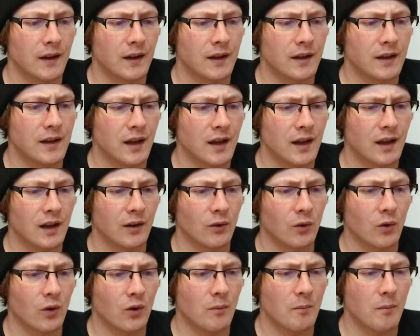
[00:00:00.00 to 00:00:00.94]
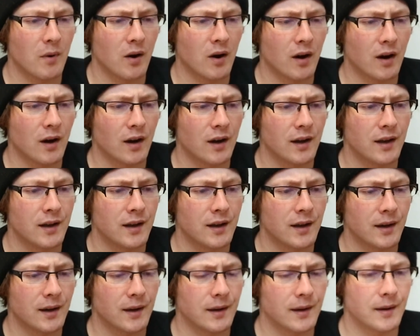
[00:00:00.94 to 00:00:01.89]
or my
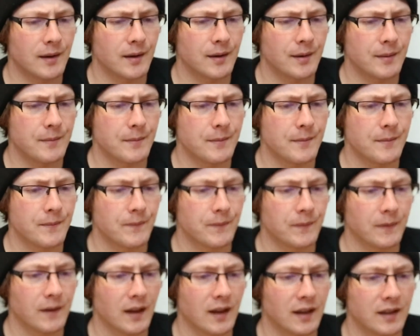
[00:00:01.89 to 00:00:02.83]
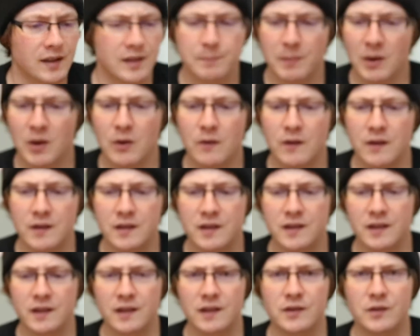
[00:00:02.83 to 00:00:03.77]

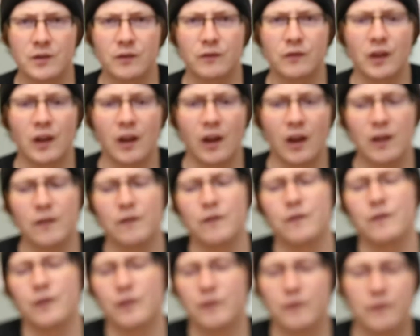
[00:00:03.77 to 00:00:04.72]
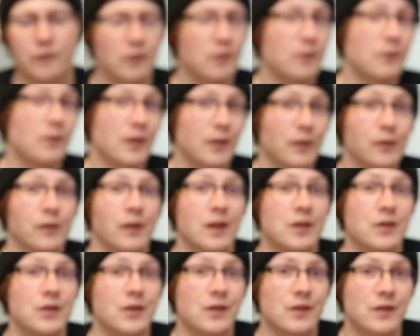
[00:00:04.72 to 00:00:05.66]
experiences of life through the
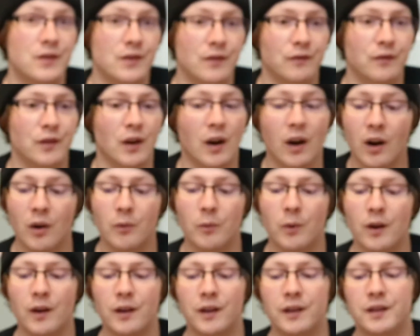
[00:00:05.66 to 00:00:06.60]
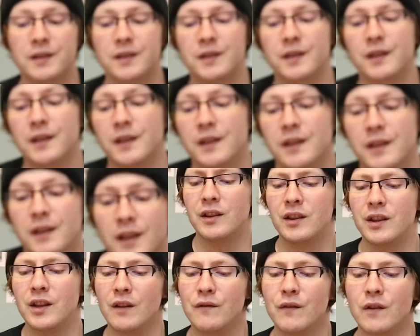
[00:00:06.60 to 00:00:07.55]
creations of artworks.
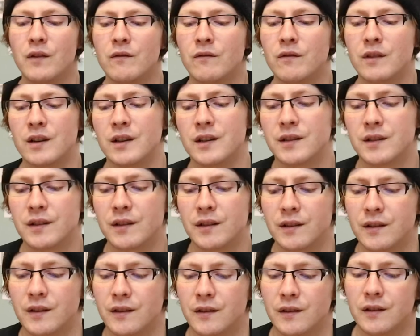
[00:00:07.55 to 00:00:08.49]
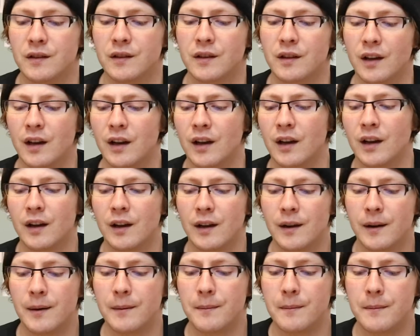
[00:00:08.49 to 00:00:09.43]
Another reason
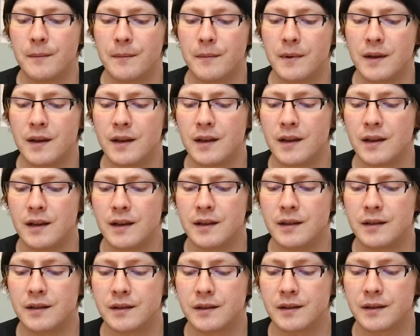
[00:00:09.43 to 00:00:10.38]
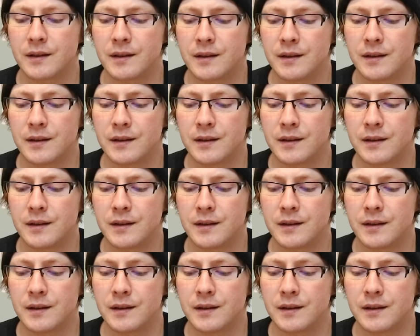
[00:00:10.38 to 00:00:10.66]
is,